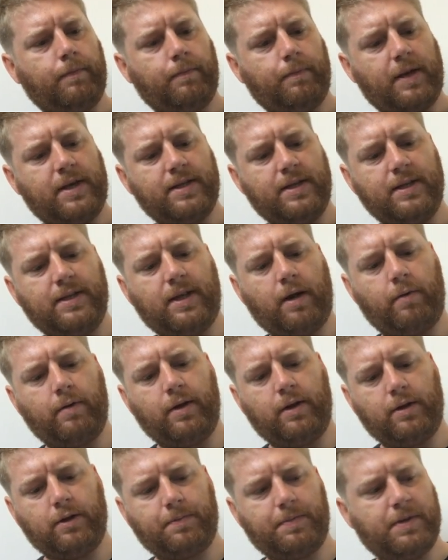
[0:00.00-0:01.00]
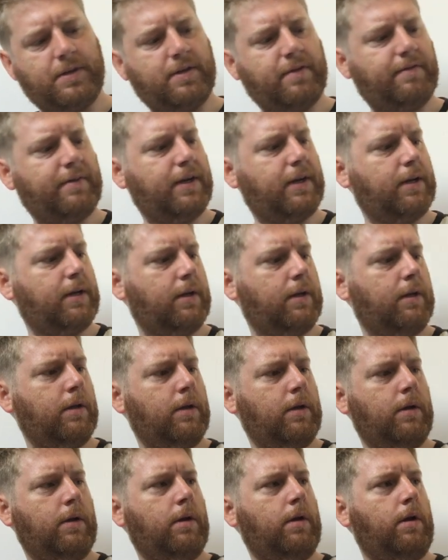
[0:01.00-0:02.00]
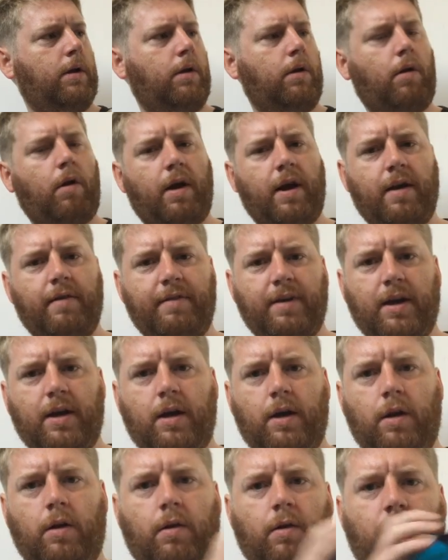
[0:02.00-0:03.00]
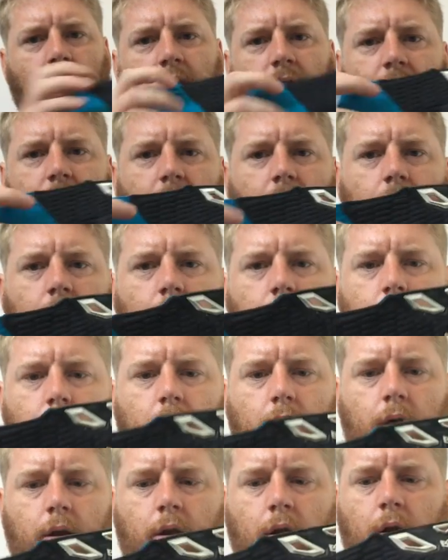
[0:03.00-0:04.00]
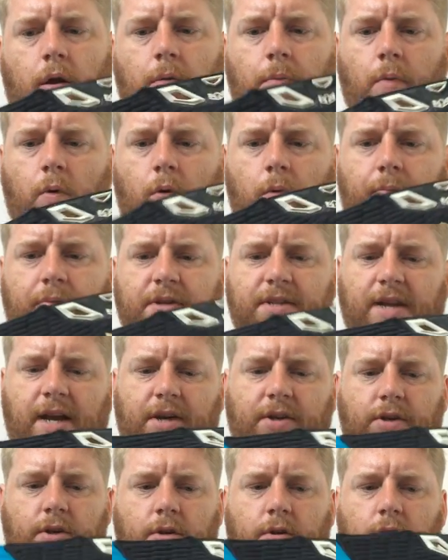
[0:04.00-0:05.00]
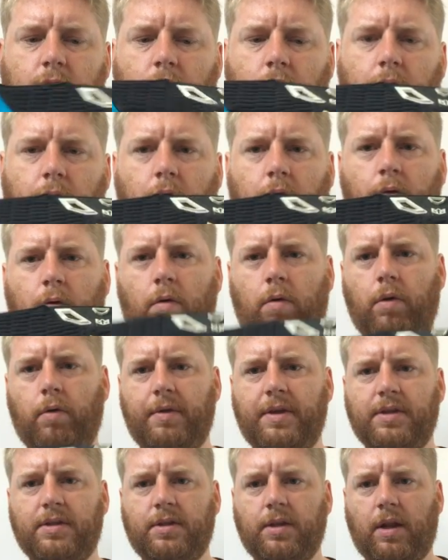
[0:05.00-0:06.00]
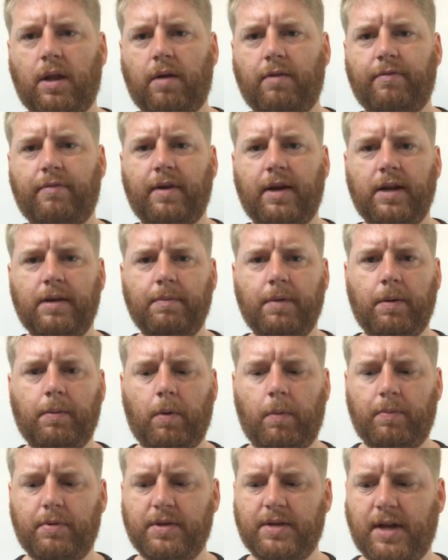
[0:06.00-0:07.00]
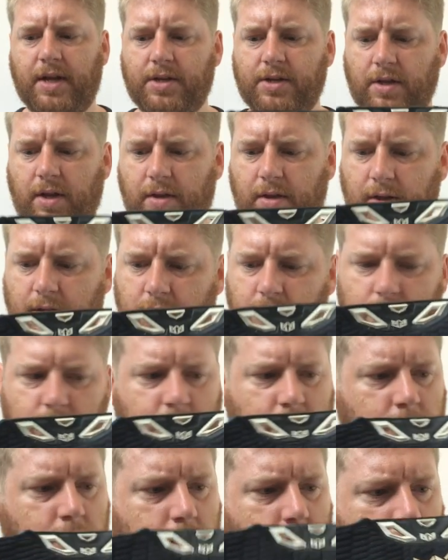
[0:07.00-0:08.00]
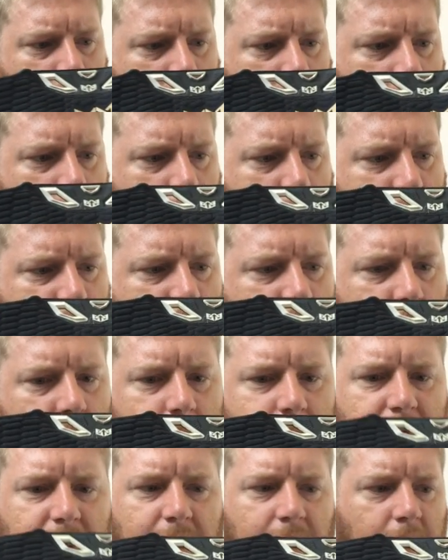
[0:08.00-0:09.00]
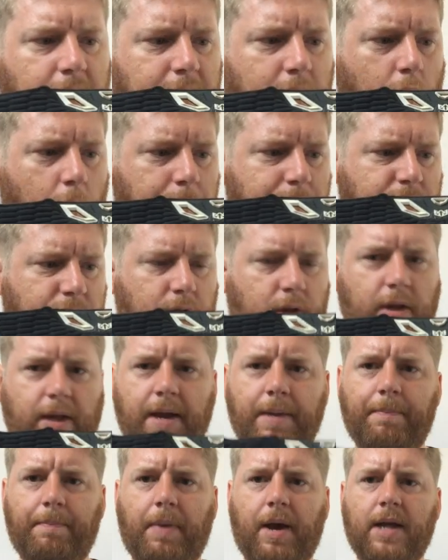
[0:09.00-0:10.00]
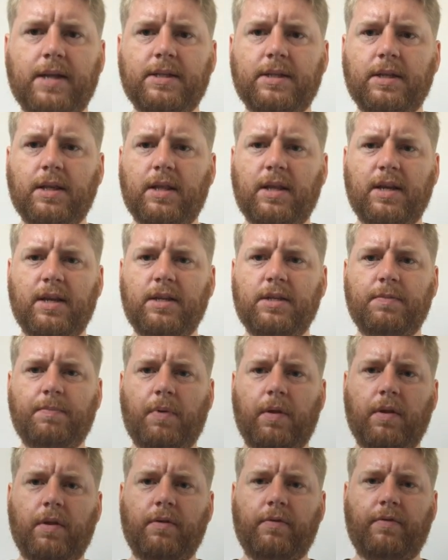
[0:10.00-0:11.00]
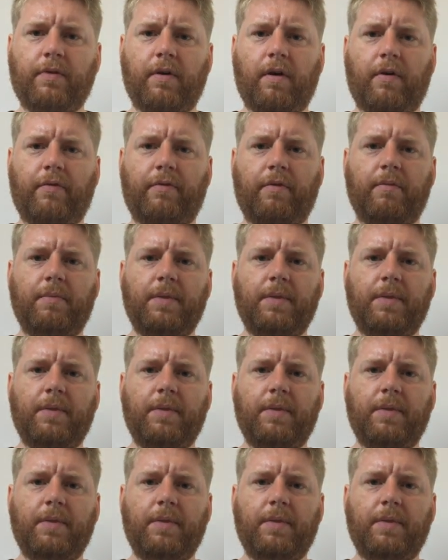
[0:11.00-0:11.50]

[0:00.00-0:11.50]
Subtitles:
Basically downhill specific. A lot heavier, a lot thicker, a lot more protection going on, although they still have fairly minimal protection. I think there's some of them you get like optional hip pads and things, but for